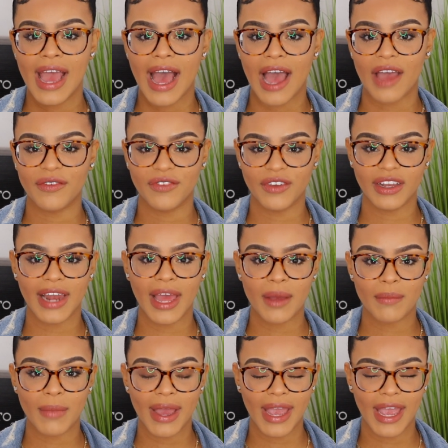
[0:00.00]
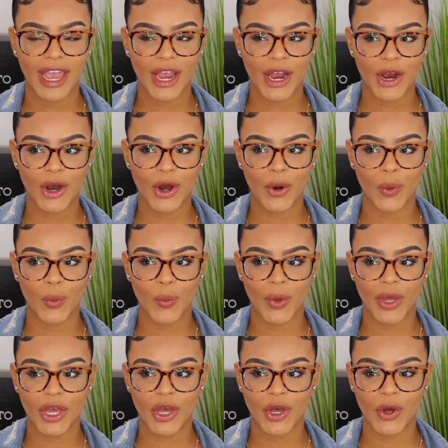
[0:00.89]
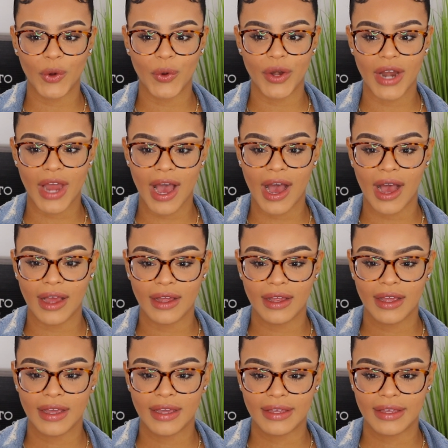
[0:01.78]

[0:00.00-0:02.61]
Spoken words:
I feel like my hair will not